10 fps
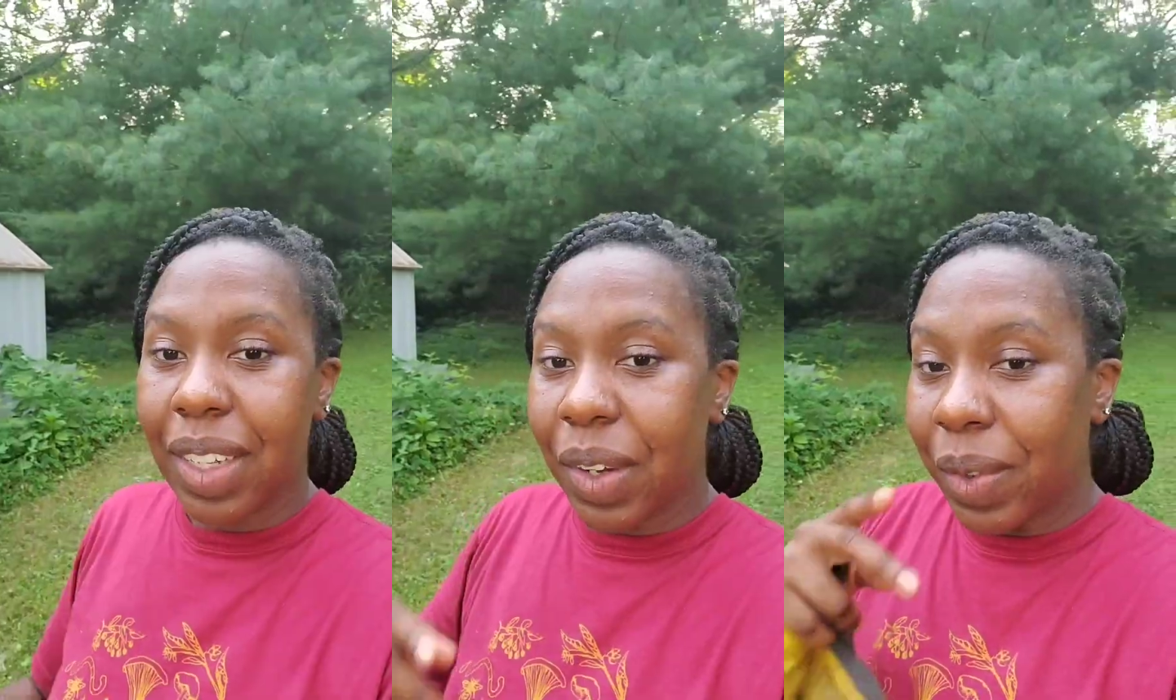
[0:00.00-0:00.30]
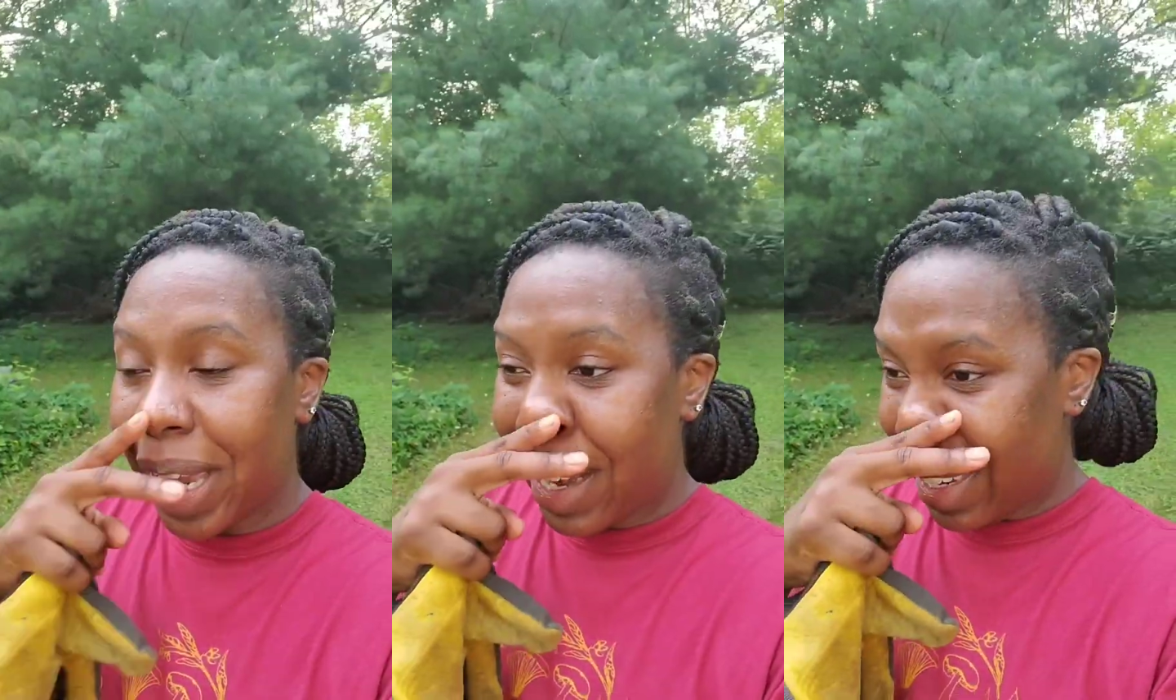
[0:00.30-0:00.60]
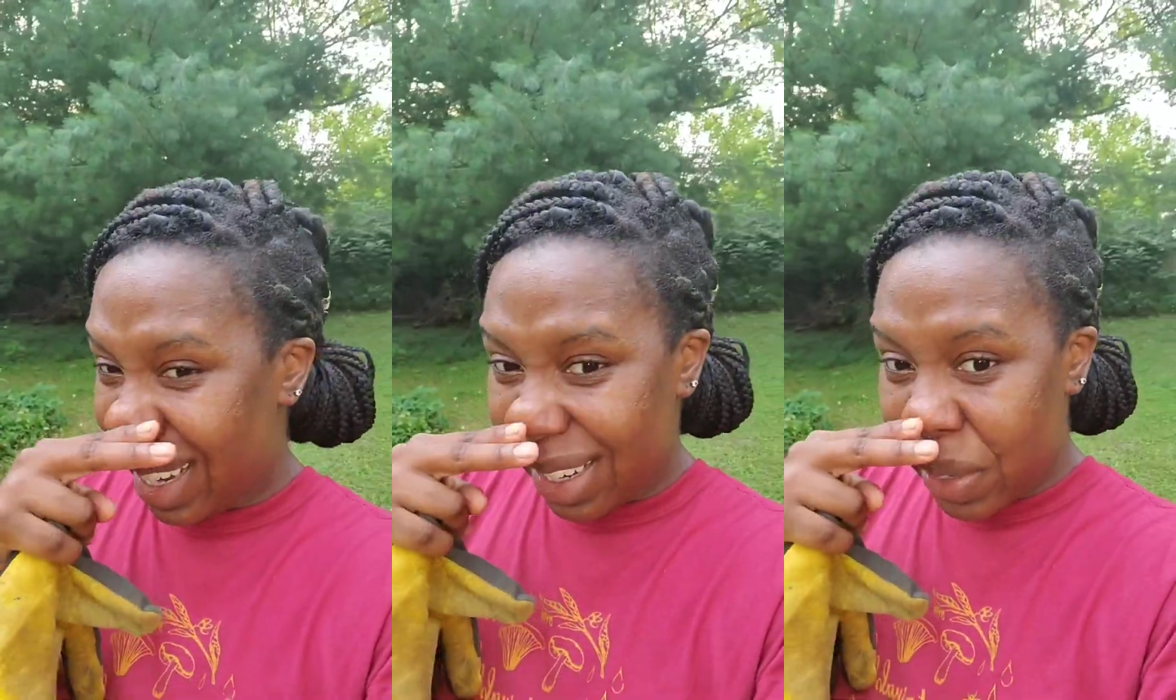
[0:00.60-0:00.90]
So we got a
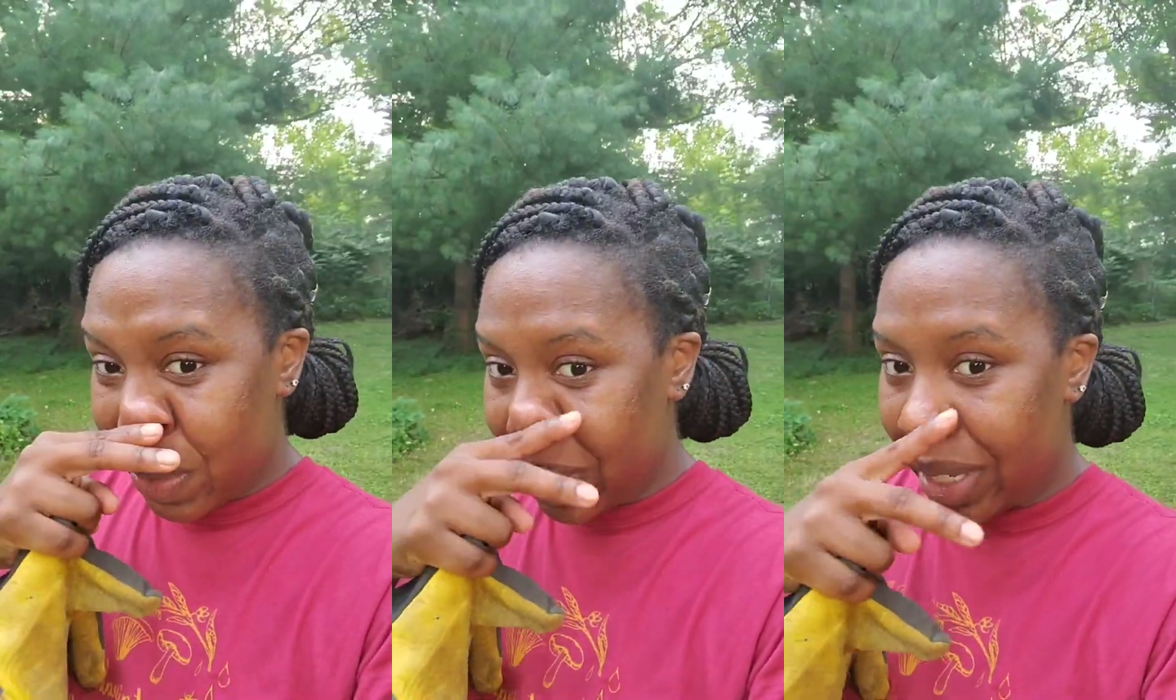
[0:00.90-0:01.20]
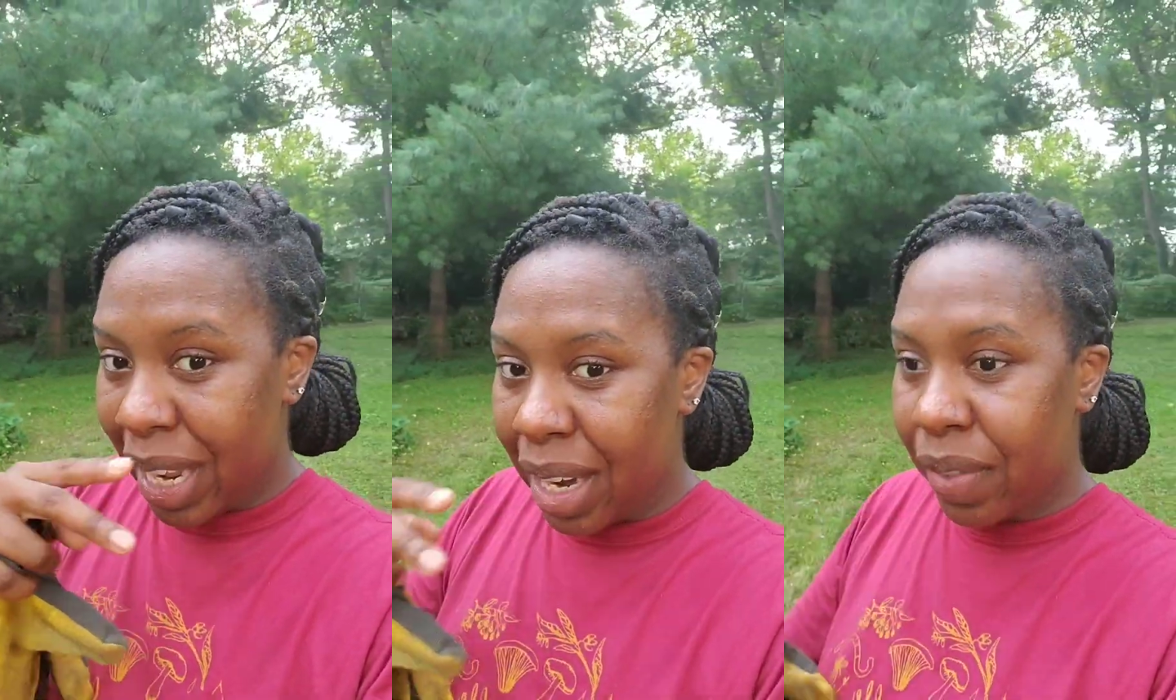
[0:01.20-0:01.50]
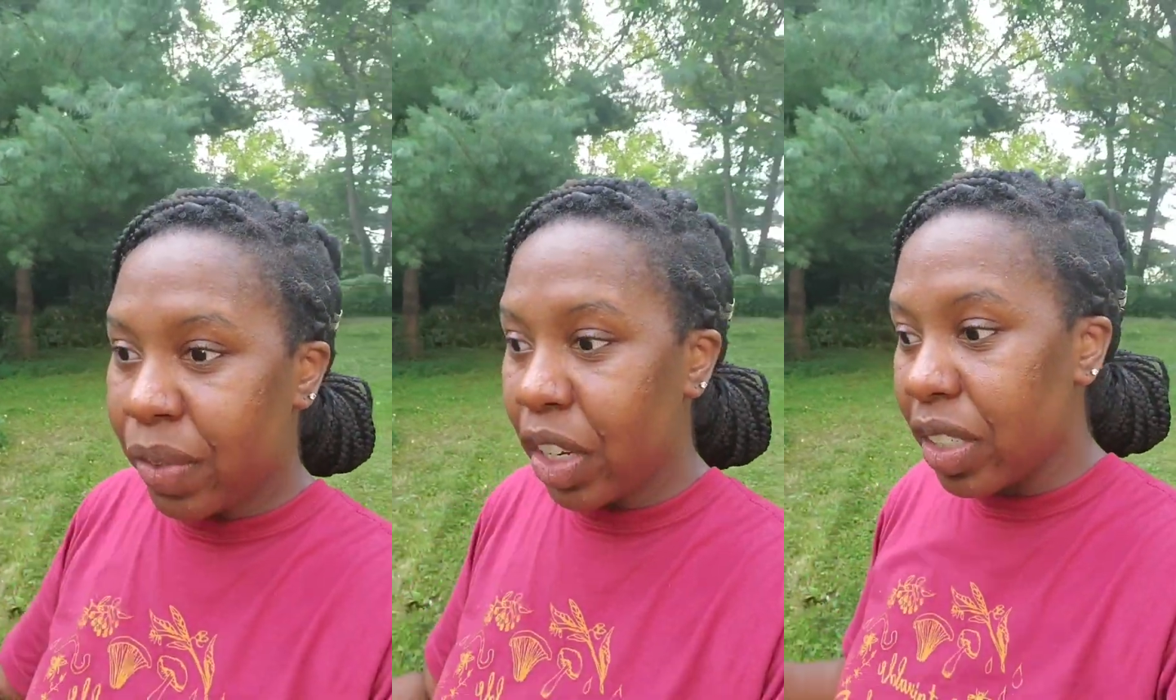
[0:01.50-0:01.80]
lot of
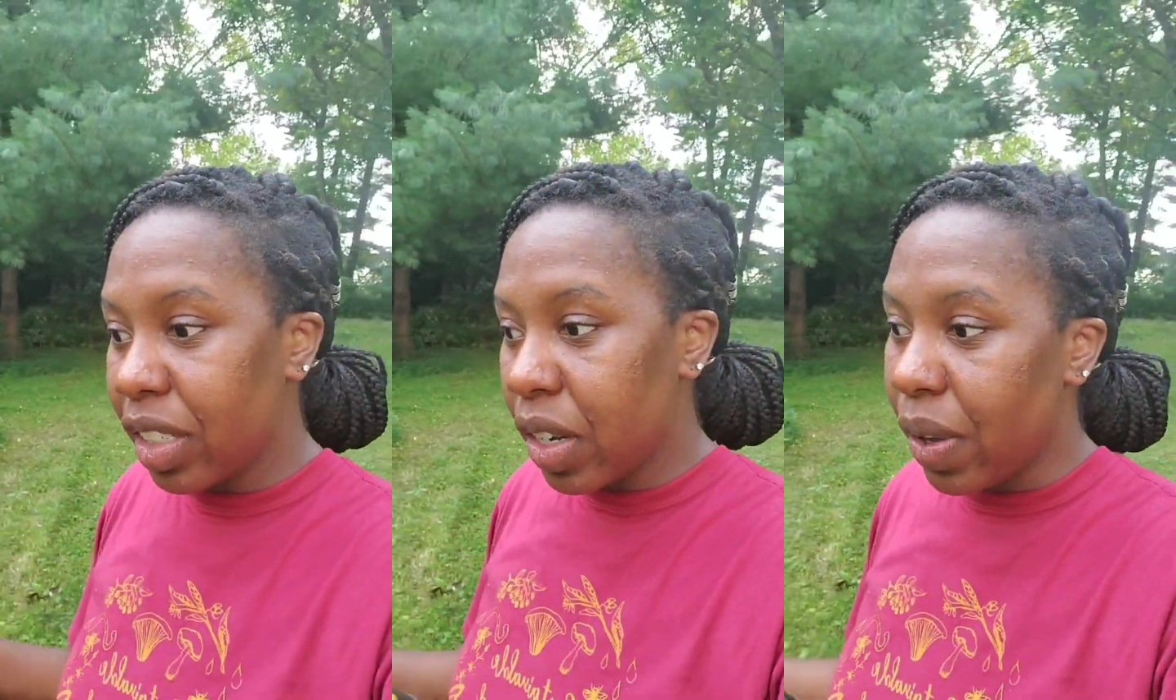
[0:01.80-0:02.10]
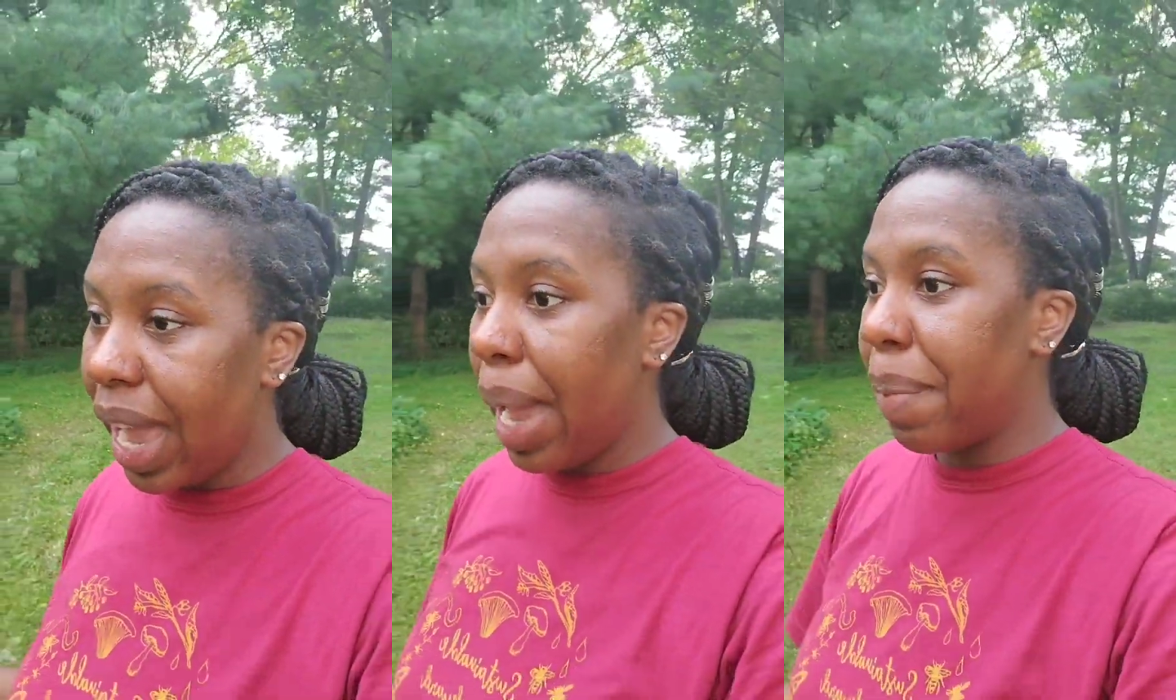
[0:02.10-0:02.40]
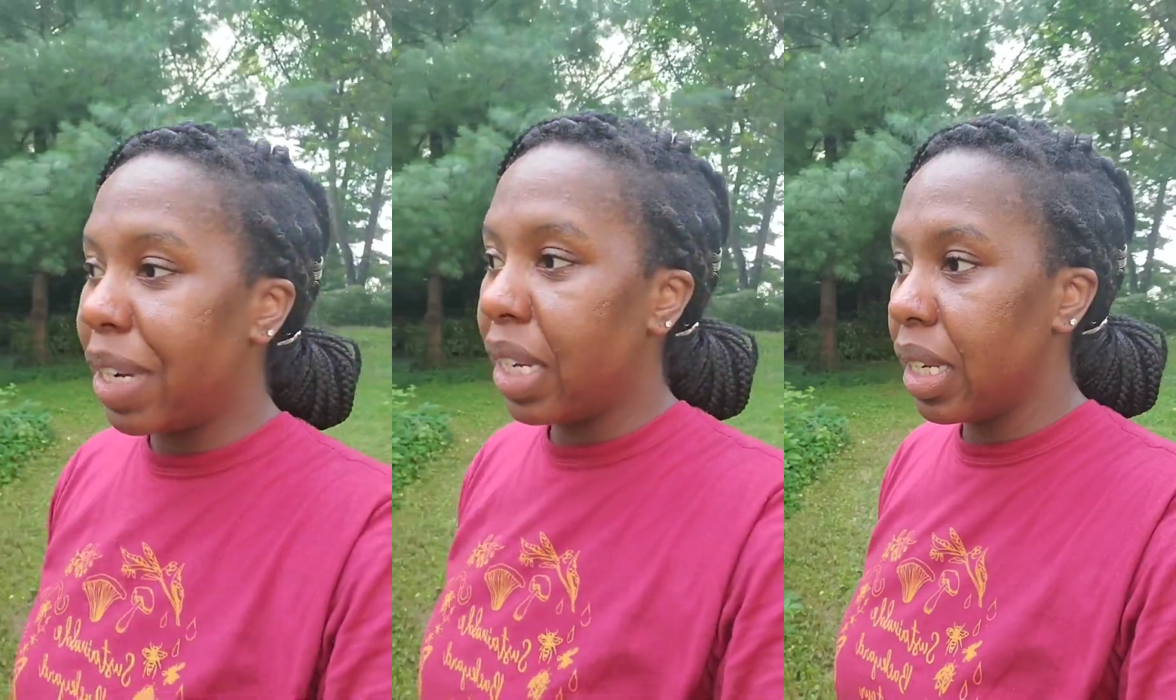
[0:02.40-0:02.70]
stuff
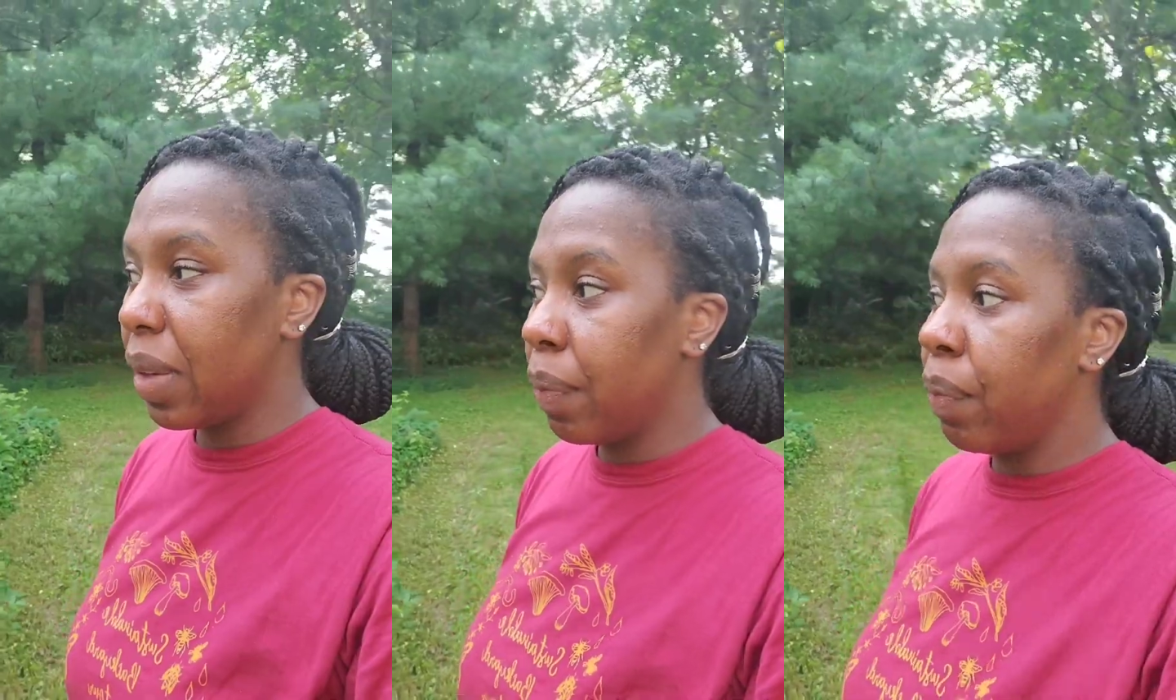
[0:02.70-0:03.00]
happening.